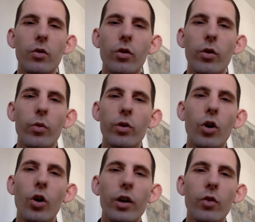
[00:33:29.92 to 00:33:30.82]
although it would
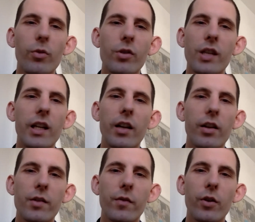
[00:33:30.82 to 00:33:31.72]
not in almost any other
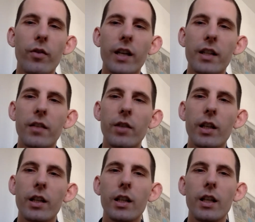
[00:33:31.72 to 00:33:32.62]
sphere of activity,